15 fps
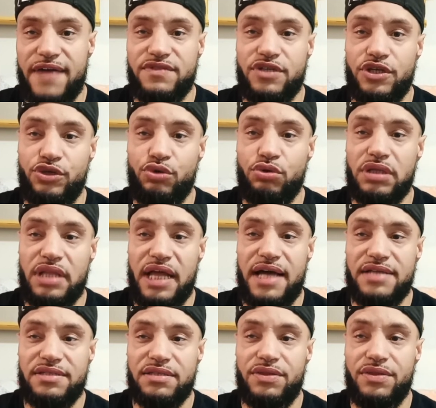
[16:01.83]

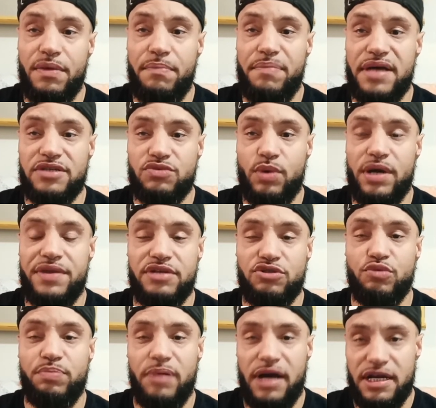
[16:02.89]
utilize the best way that
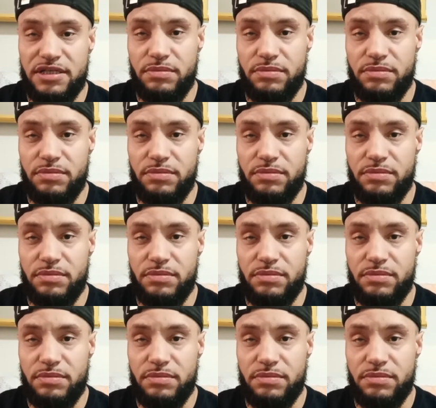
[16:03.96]
you possibly